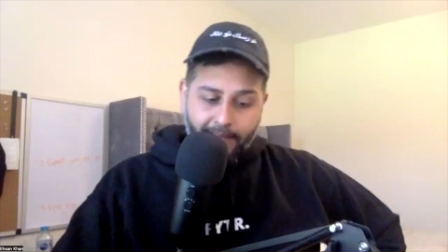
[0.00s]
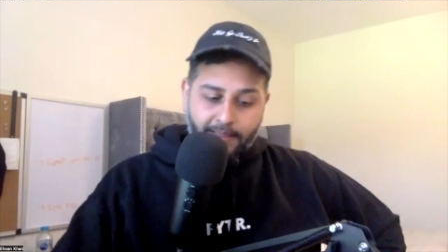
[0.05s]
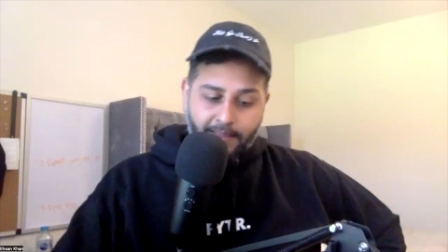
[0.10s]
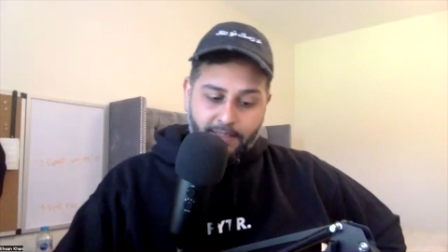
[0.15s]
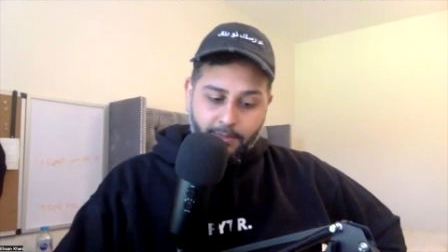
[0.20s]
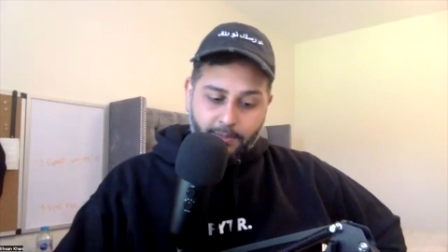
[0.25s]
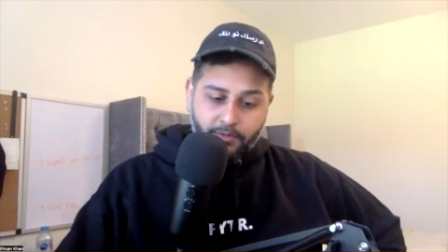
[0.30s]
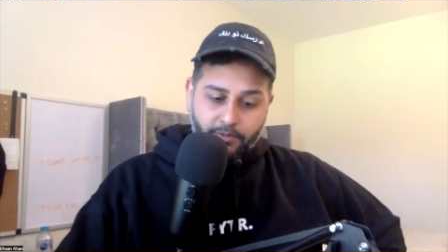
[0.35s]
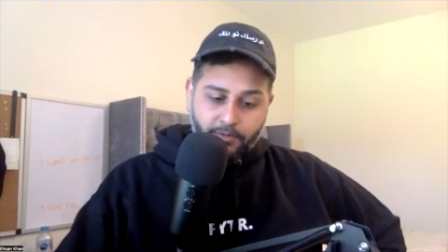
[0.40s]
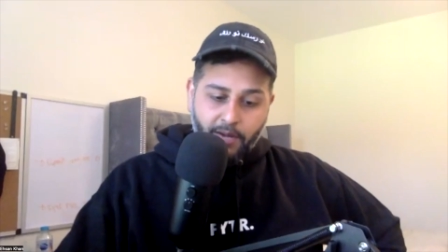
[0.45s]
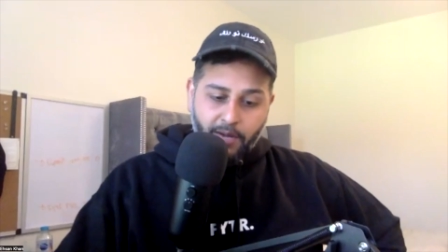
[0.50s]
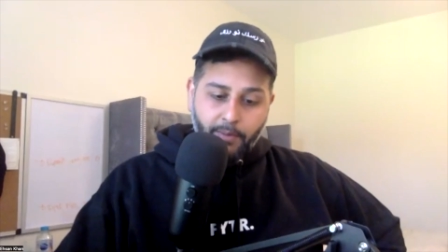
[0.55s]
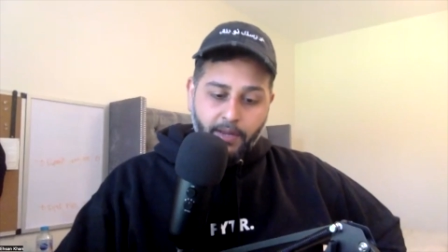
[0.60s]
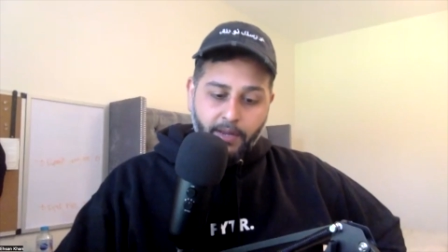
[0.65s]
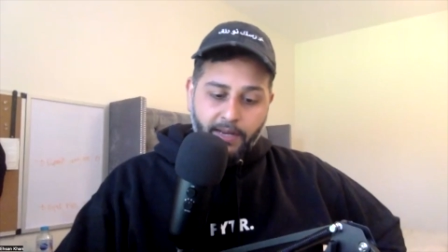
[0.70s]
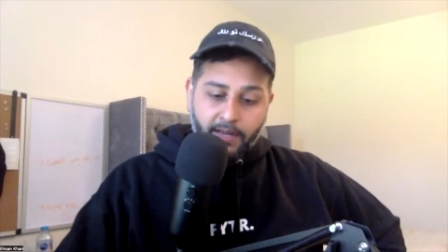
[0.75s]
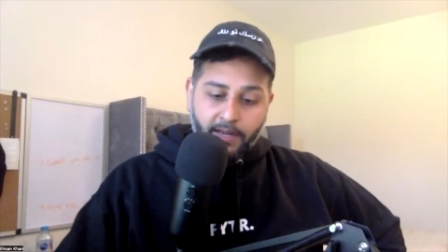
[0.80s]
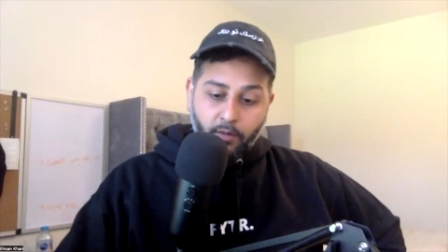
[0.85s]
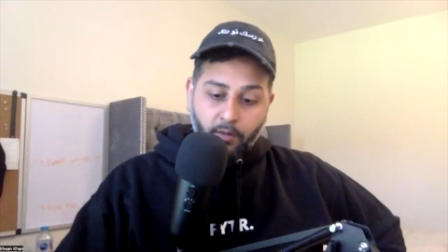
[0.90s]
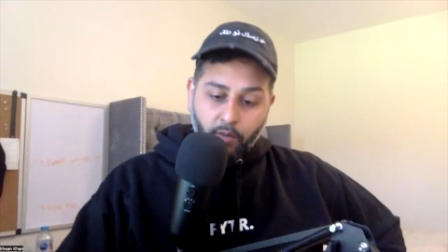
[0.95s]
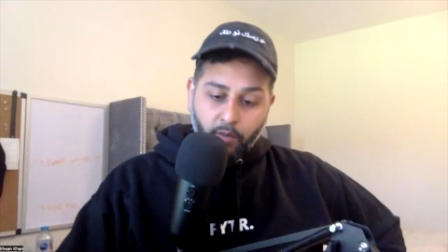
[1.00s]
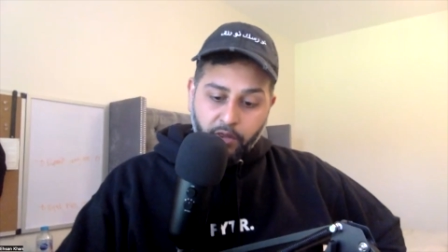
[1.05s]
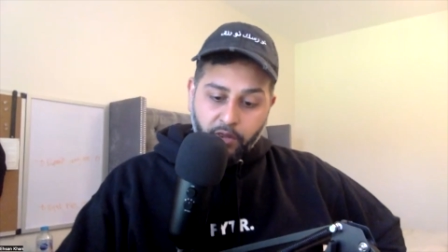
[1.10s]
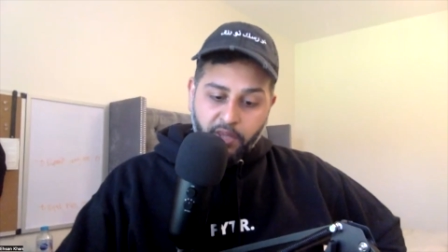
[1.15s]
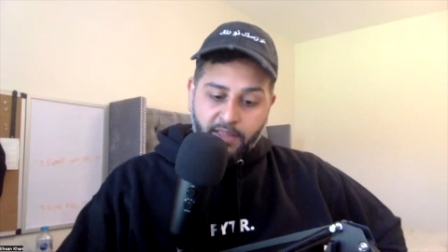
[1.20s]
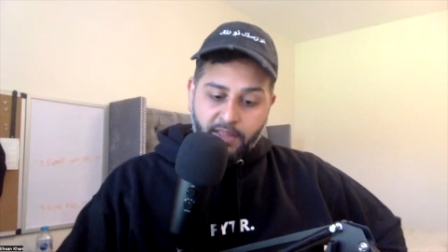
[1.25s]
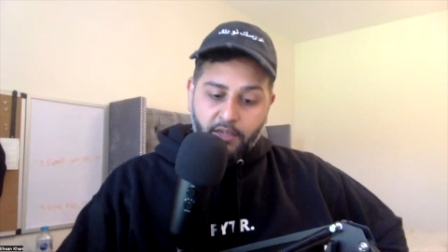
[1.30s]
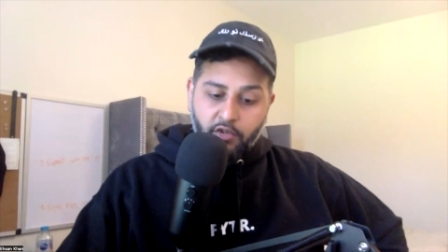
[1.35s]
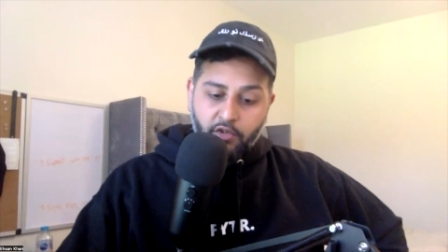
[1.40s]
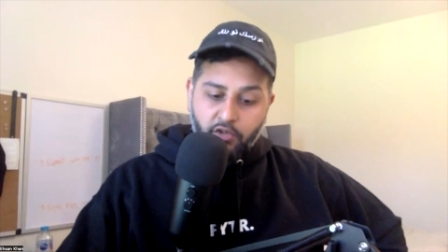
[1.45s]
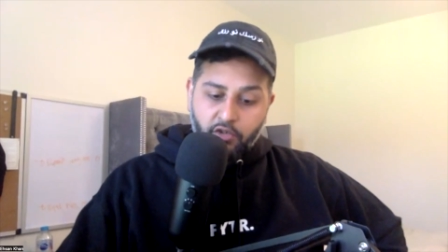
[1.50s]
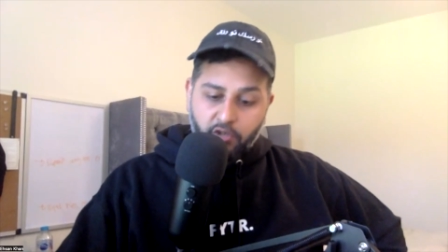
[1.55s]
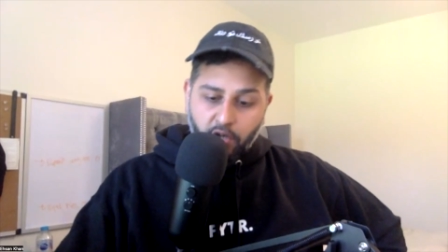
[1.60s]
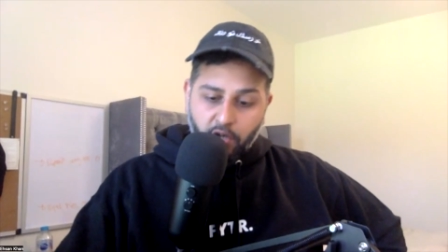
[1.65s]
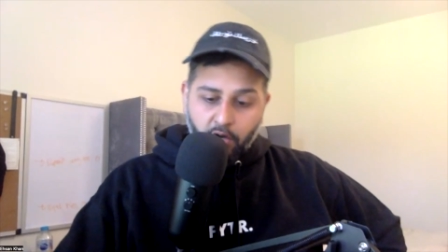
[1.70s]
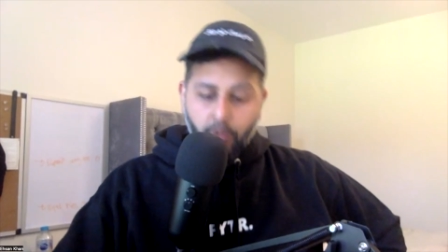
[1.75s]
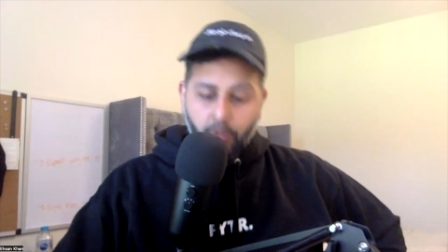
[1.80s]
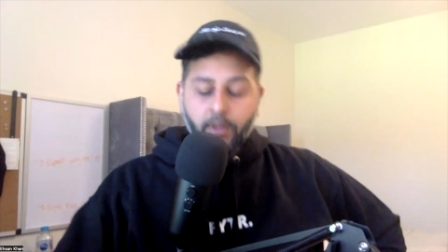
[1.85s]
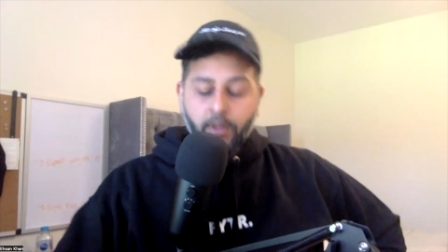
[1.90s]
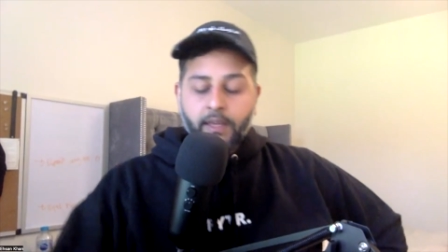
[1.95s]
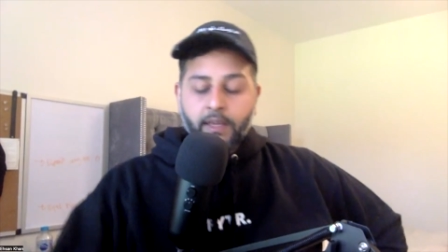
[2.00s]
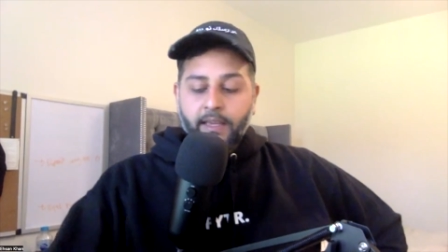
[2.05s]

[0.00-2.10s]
the subscribe button now. One thing that you should know